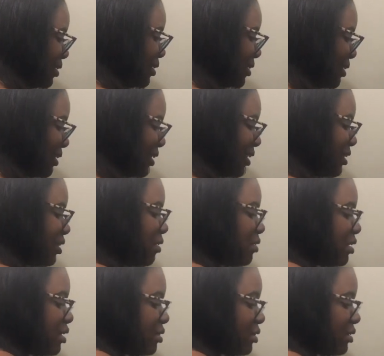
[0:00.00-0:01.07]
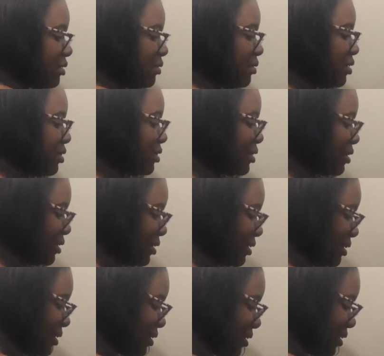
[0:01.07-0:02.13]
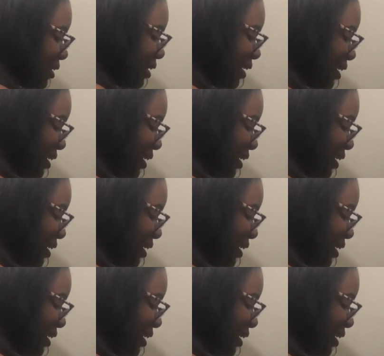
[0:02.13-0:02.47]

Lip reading: Yeah, set them don't diets till after the holidays.